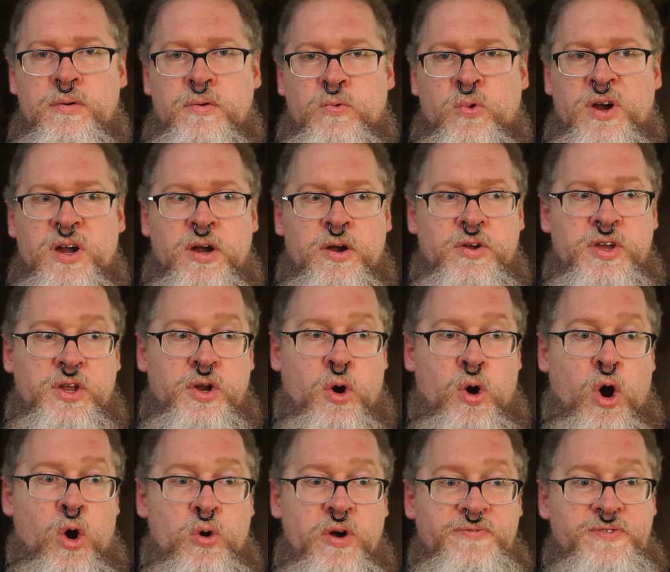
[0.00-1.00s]
Where, you know,
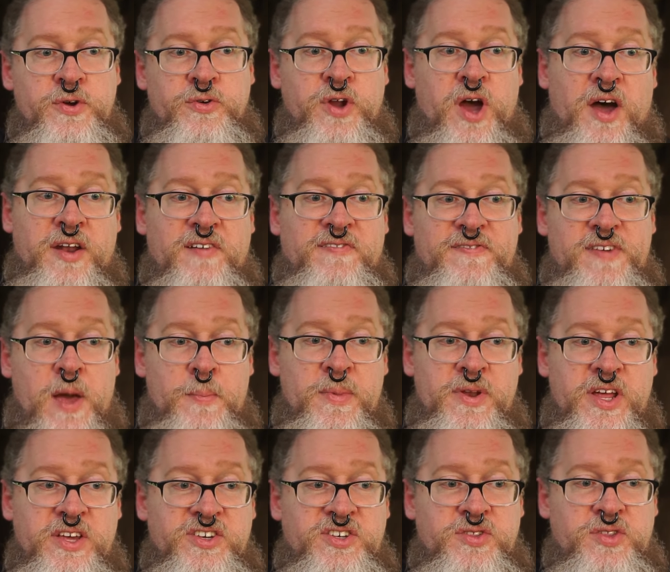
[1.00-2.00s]
oh, if you're not a
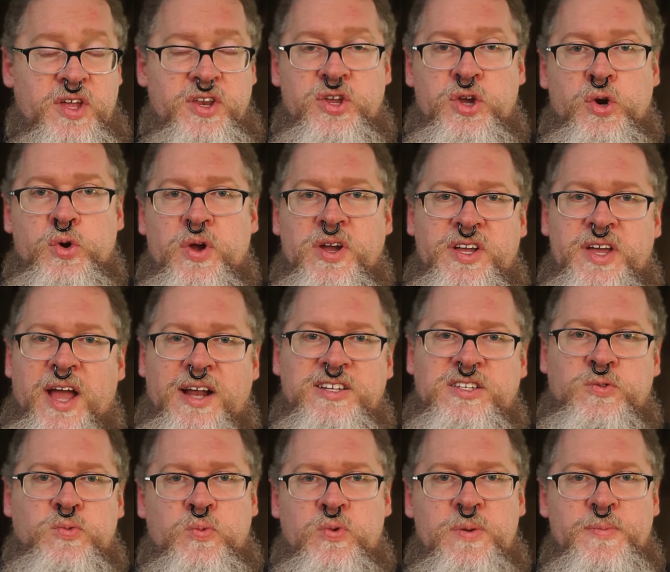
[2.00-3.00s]
feminist, then you're
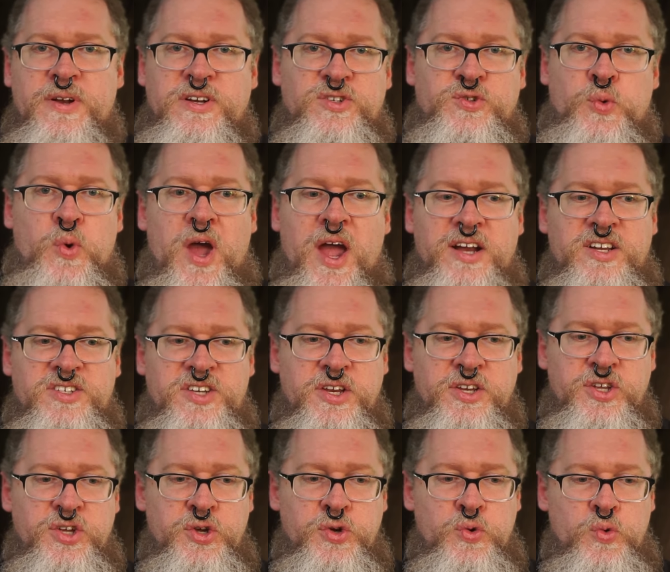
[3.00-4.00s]
against women's rights
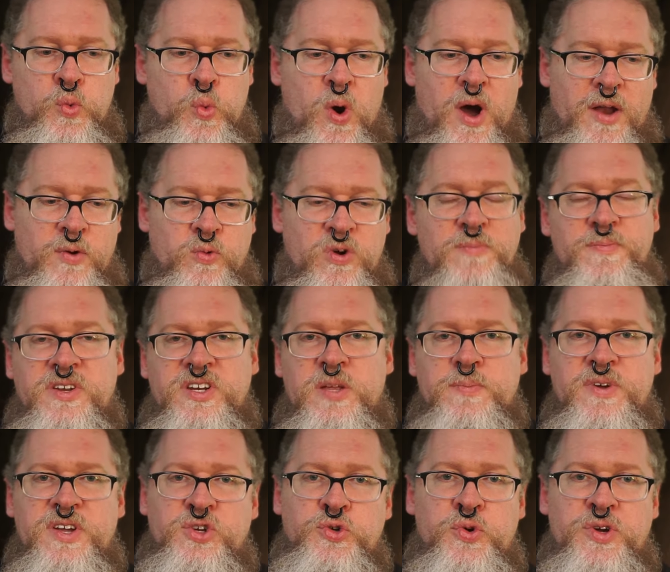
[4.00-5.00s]
and you want women to
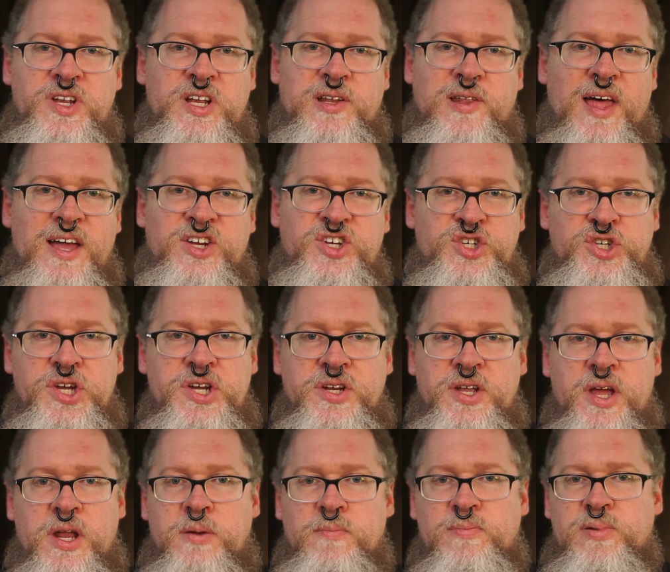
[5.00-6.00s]
be treated like shit
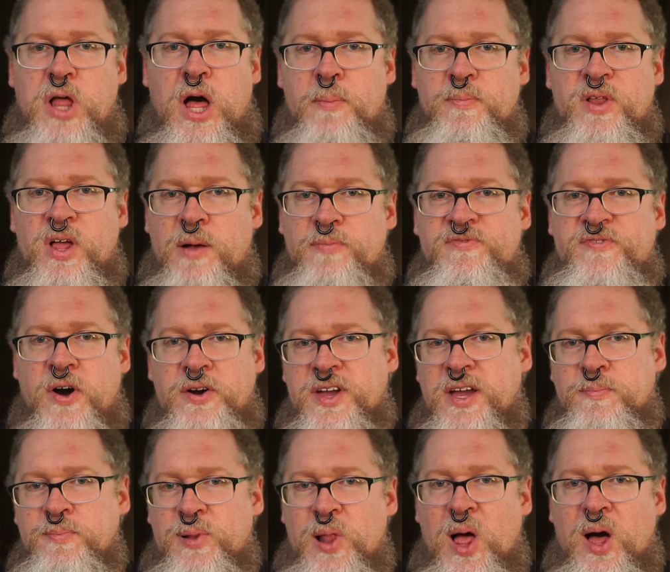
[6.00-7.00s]
and blah, blah,
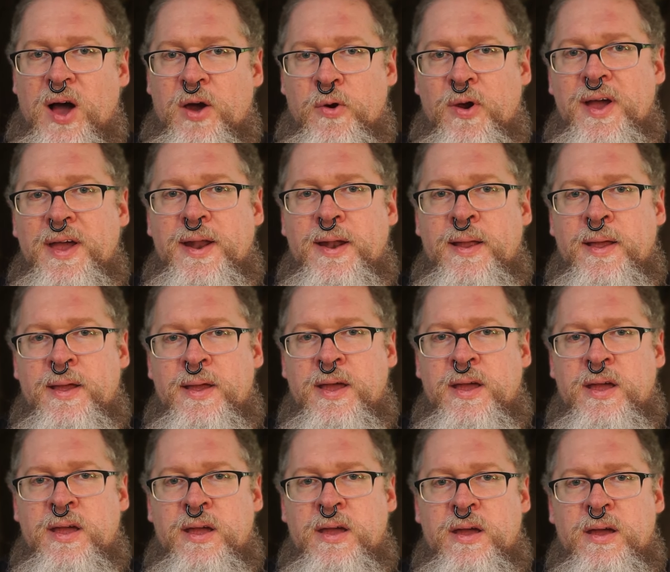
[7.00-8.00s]
fucking blah, right?
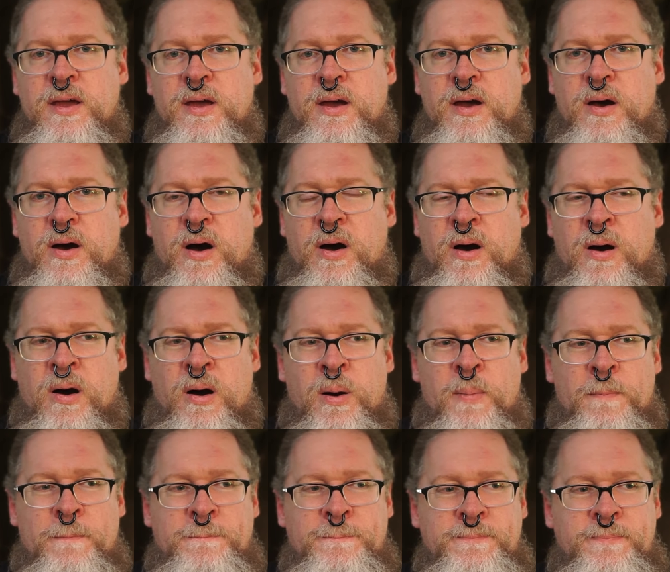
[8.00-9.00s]

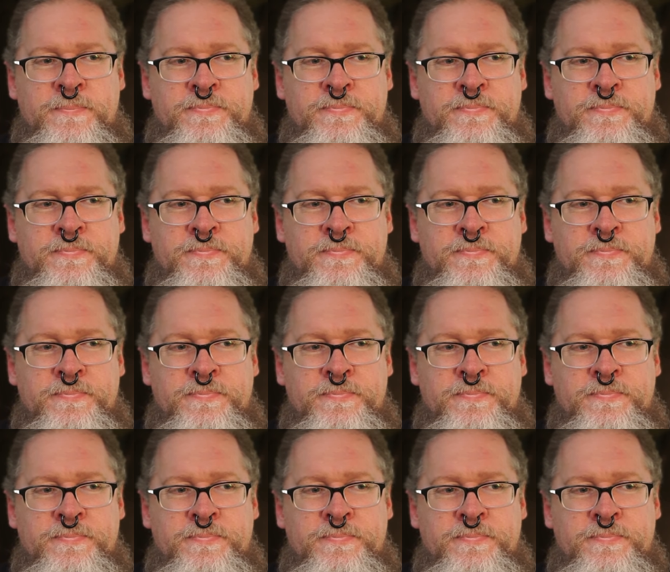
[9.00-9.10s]
Um,